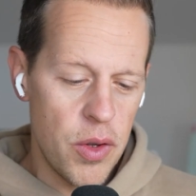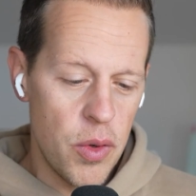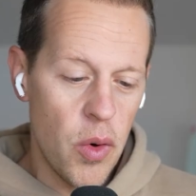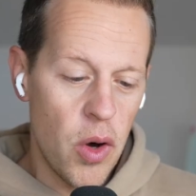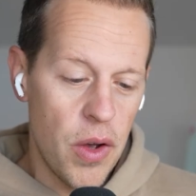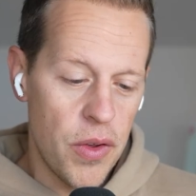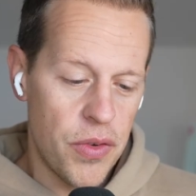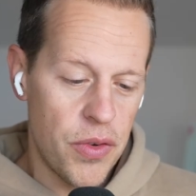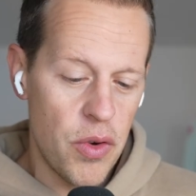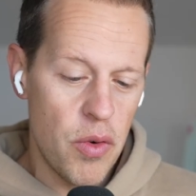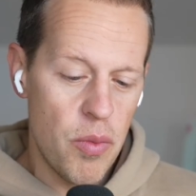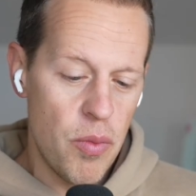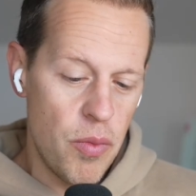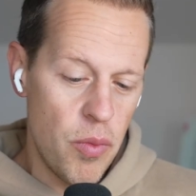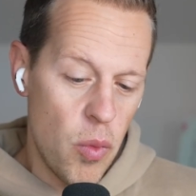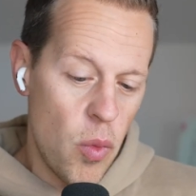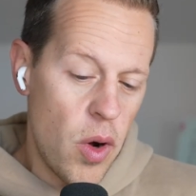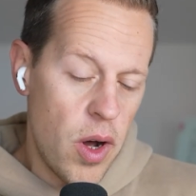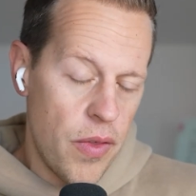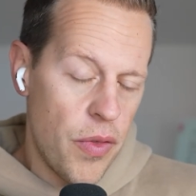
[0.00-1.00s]
also
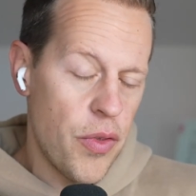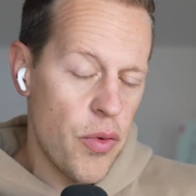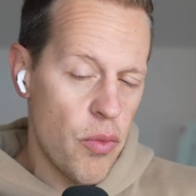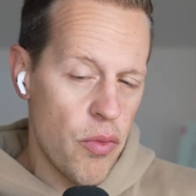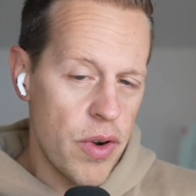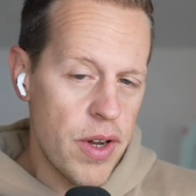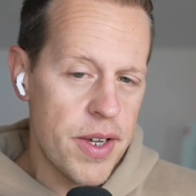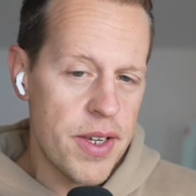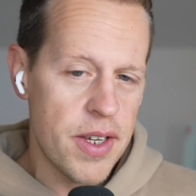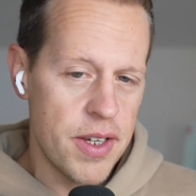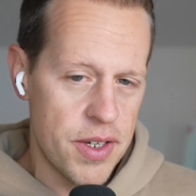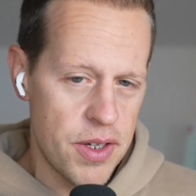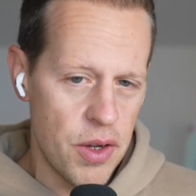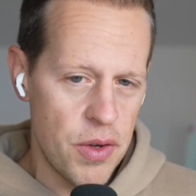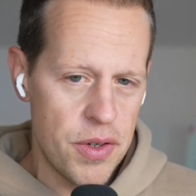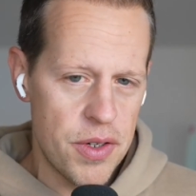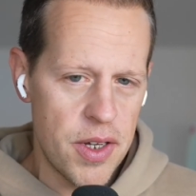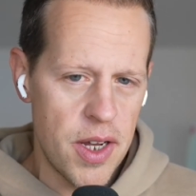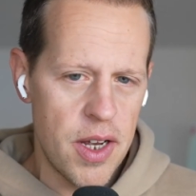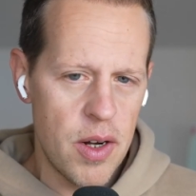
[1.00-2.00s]
want the risk
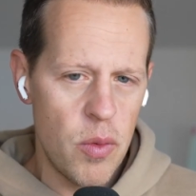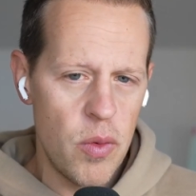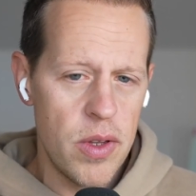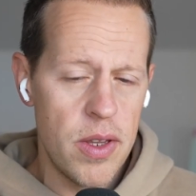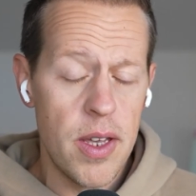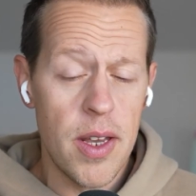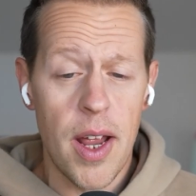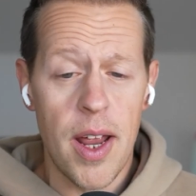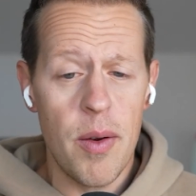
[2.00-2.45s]
associated with it.